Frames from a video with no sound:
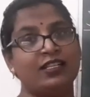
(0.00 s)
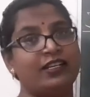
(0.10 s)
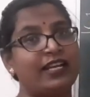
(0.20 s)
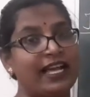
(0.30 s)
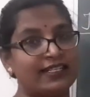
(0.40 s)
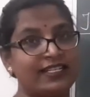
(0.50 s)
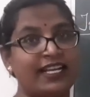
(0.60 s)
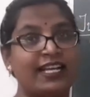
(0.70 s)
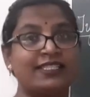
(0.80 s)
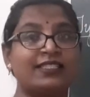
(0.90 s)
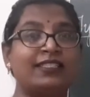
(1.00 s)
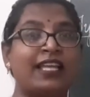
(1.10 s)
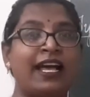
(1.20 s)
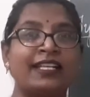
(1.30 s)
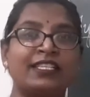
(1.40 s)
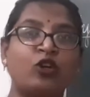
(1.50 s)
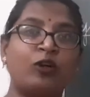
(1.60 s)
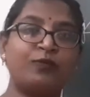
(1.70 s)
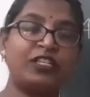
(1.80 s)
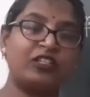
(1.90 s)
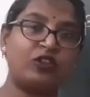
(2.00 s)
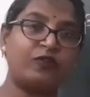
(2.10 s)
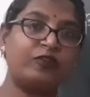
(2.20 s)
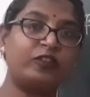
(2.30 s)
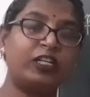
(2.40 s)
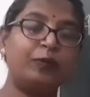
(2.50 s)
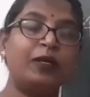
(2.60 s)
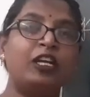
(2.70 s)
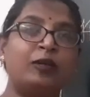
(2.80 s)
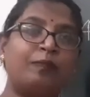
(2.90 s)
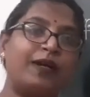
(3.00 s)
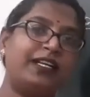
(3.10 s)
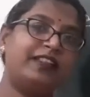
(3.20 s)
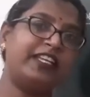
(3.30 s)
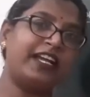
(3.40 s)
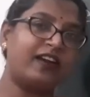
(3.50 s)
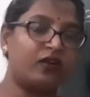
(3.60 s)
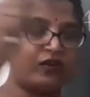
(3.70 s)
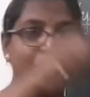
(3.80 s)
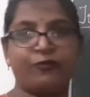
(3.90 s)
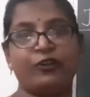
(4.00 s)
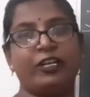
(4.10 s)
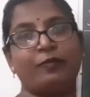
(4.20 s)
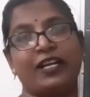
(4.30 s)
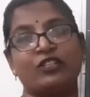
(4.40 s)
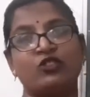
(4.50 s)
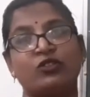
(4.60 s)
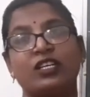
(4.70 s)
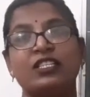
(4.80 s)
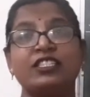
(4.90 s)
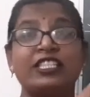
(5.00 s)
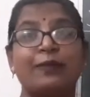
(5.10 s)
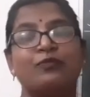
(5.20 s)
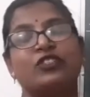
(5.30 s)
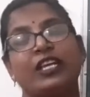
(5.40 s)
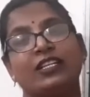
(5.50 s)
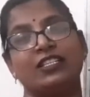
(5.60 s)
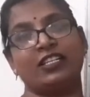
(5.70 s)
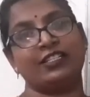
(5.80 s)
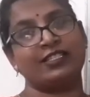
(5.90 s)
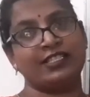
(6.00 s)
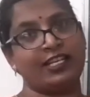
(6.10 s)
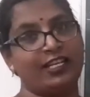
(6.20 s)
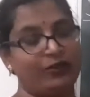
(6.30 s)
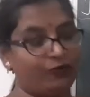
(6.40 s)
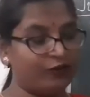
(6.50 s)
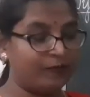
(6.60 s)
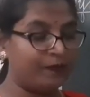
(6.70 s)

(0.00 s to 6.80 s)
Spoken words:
They are acting as an object of a verb, but they are referring back to the subject itself.